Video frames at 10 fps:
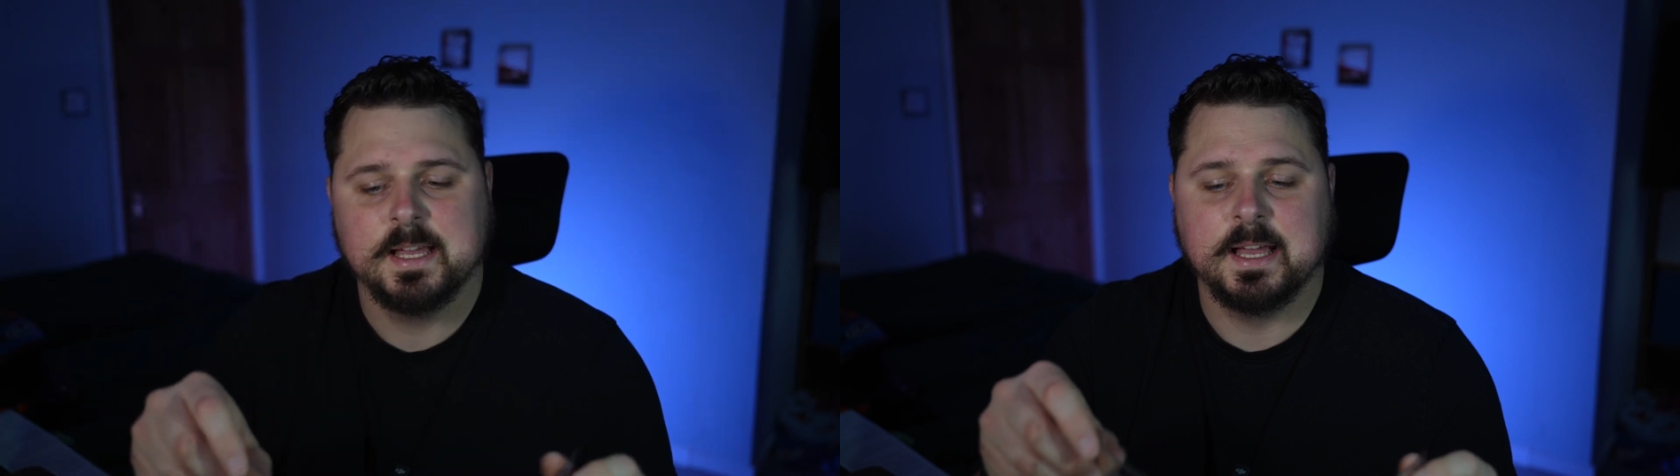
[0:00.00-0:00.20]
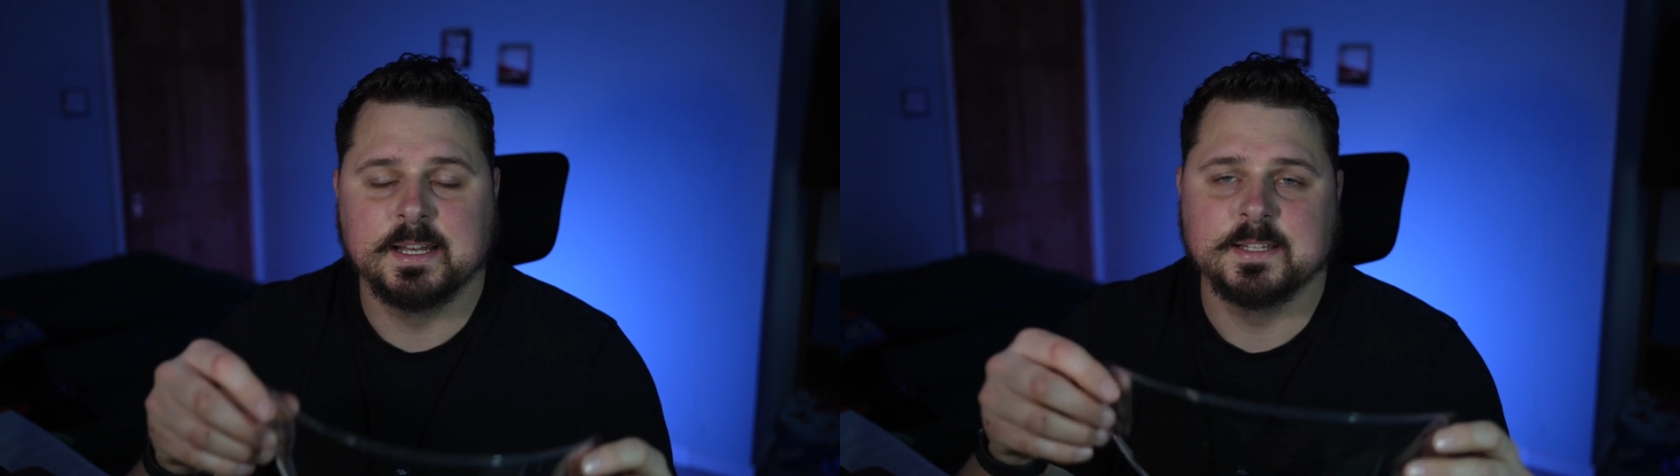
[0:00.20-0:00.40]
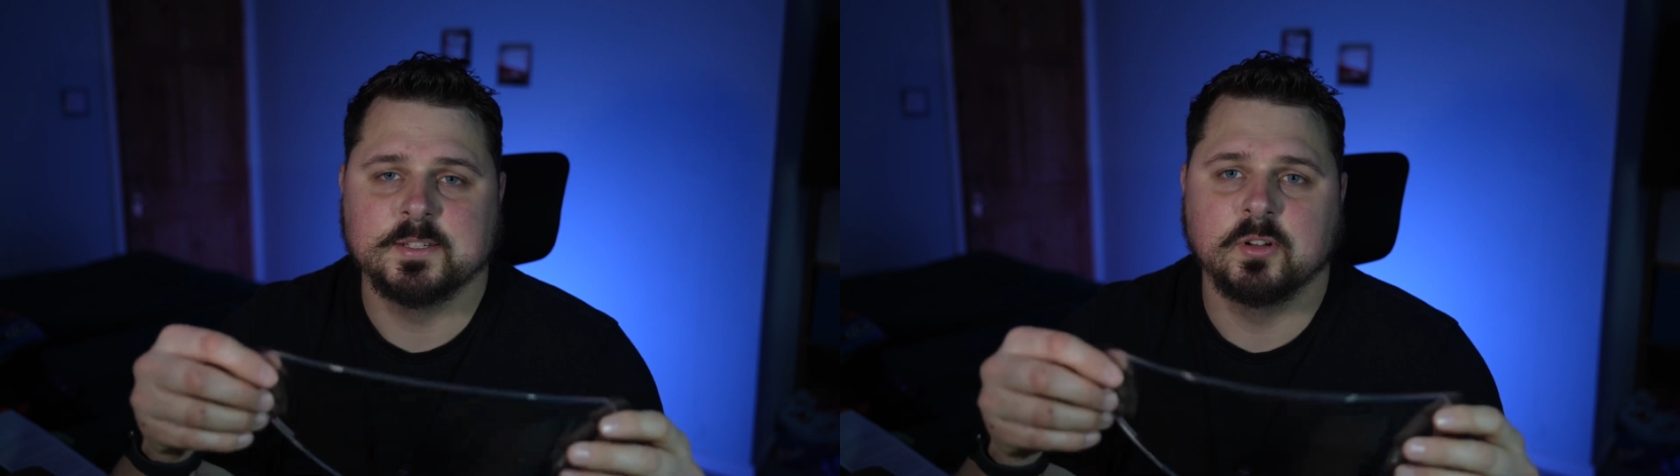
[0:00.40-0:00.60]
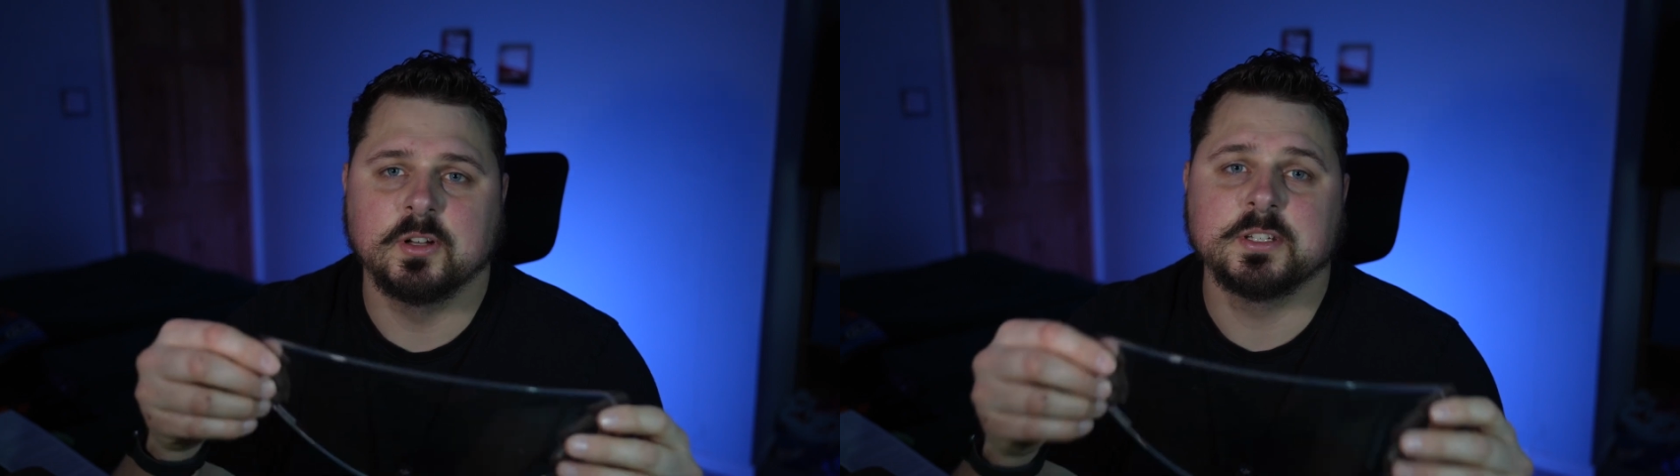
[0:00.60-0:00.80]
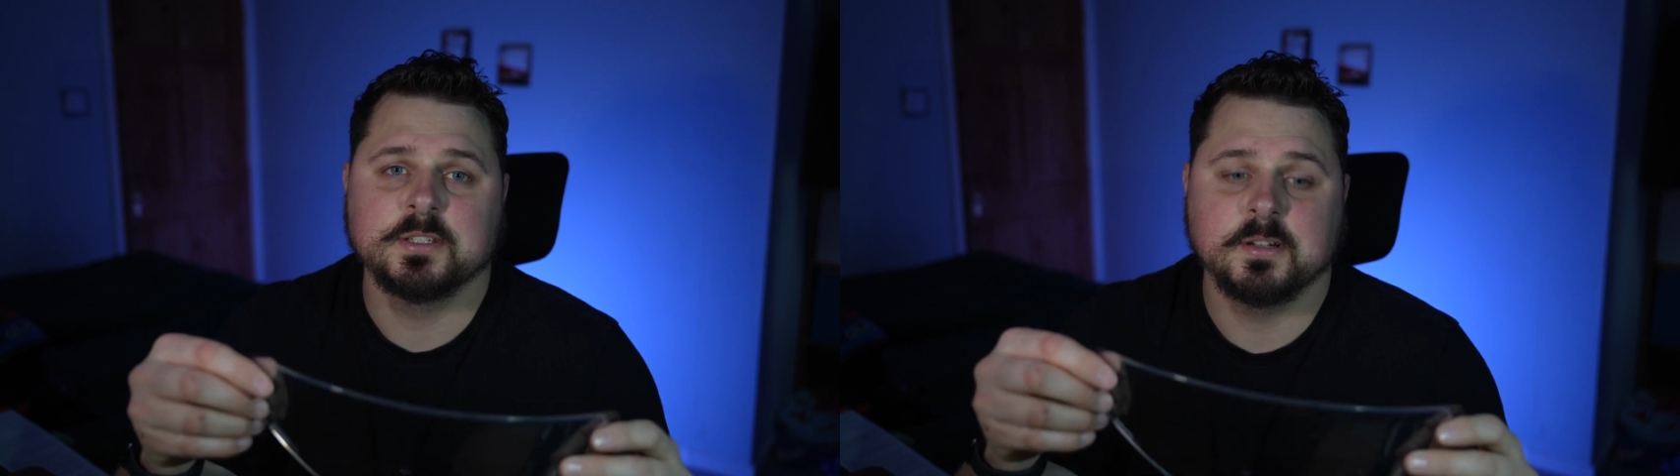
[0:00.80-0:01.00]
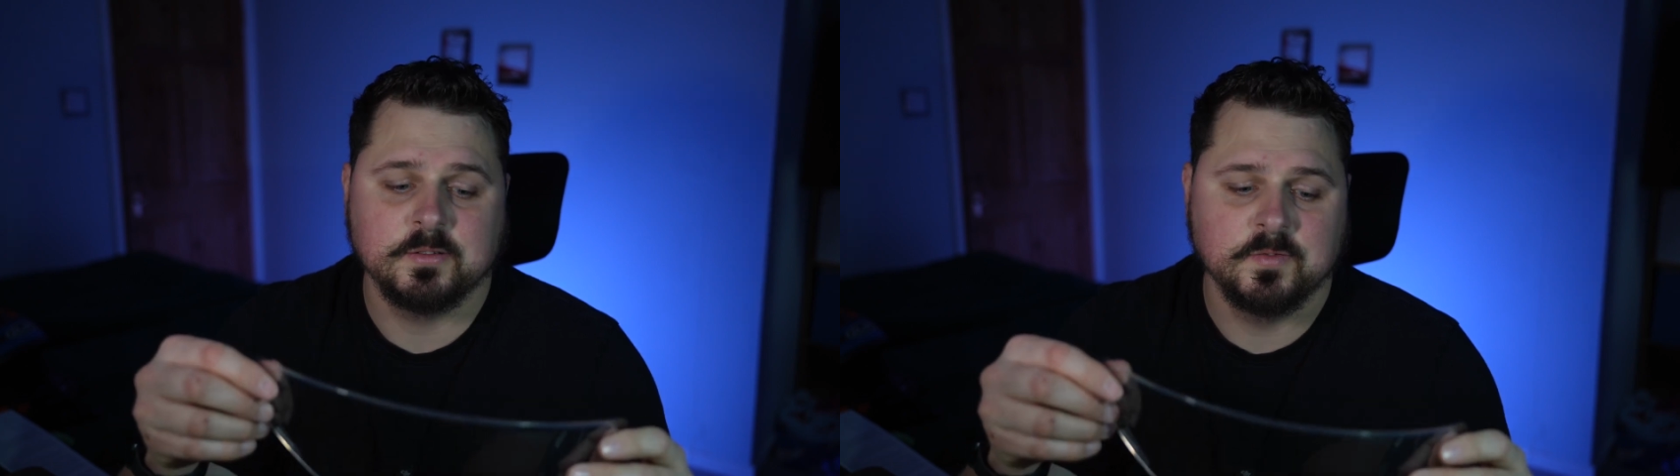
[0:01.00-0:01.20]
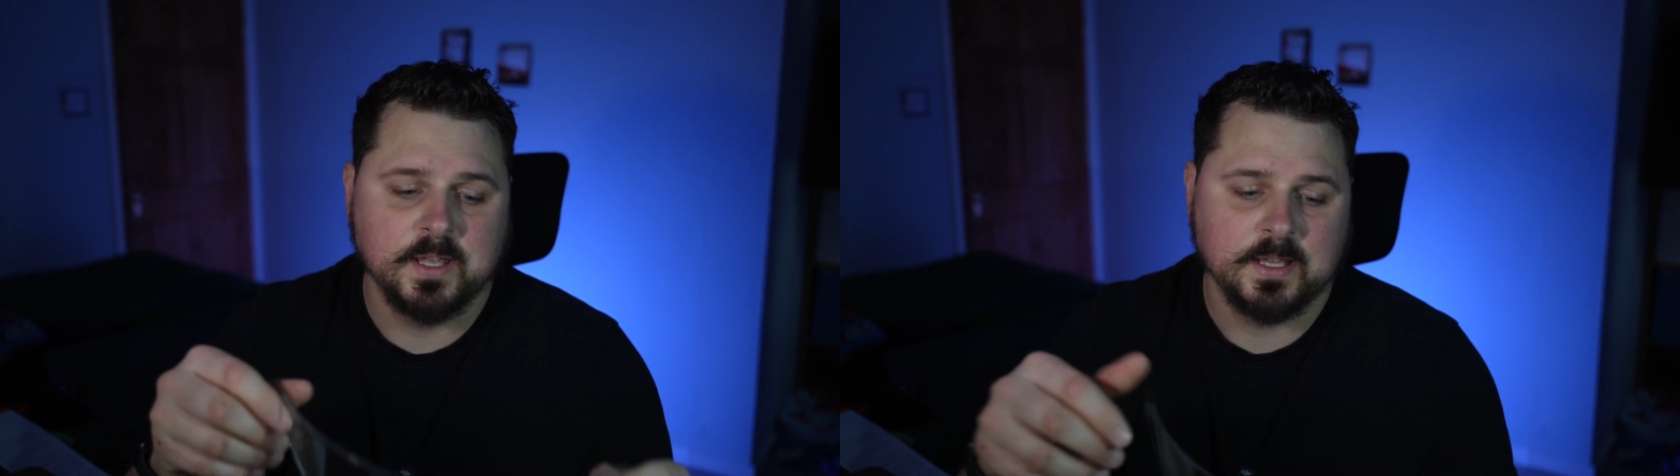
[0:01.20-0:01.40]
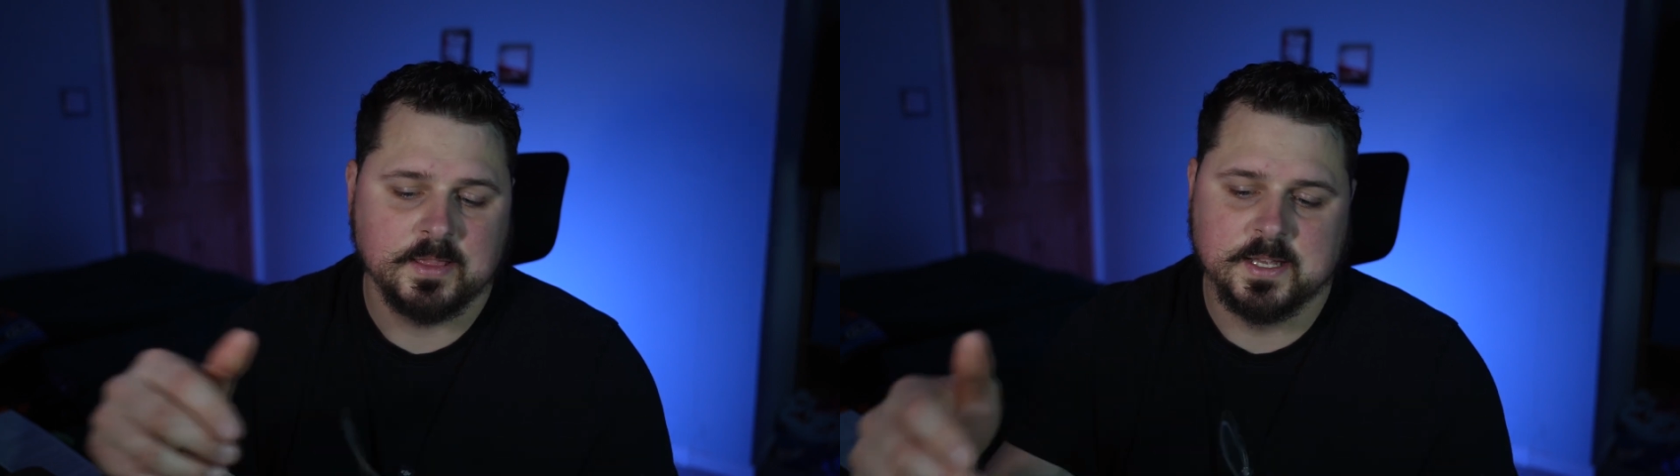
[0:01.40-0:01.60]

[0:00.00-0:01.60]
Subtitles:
and it's not a snug fit,